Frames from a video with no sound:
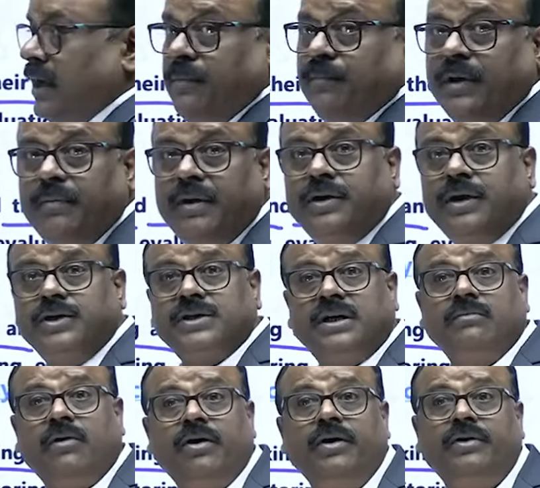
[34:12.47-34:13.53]
implementation,
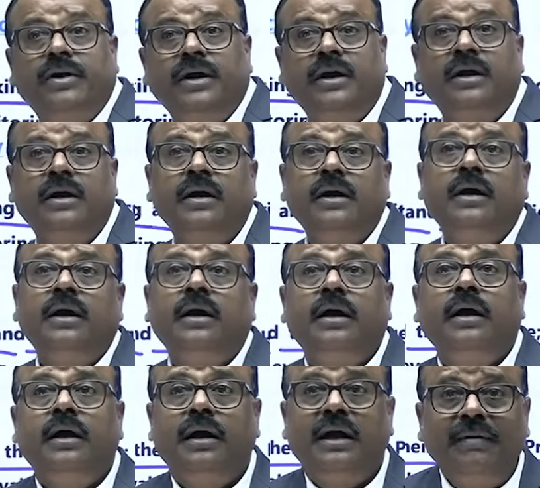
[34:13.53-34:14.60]
monitoring,
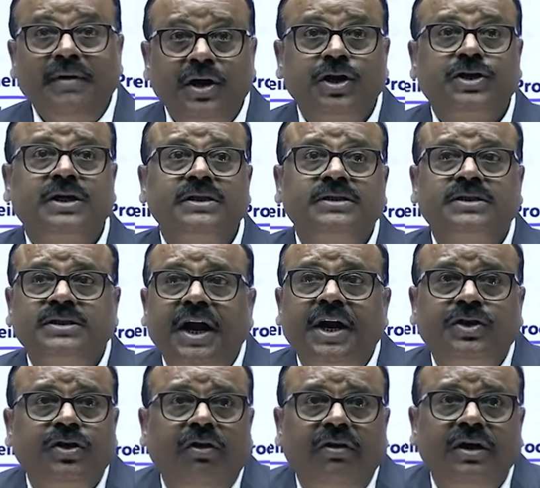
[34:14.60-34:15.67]
limitations, state
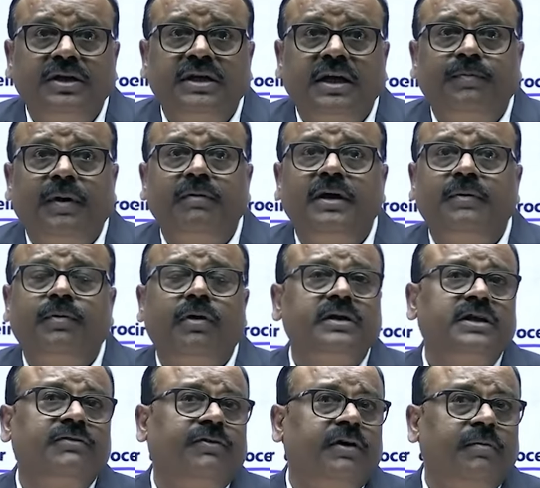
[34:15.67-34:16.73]
theories and public
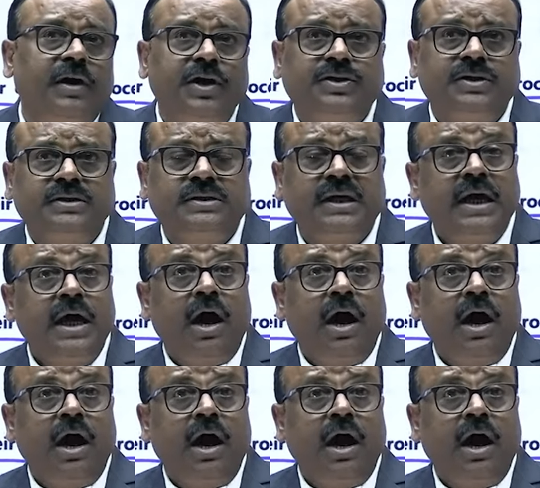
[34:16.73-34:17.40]
policy formulations.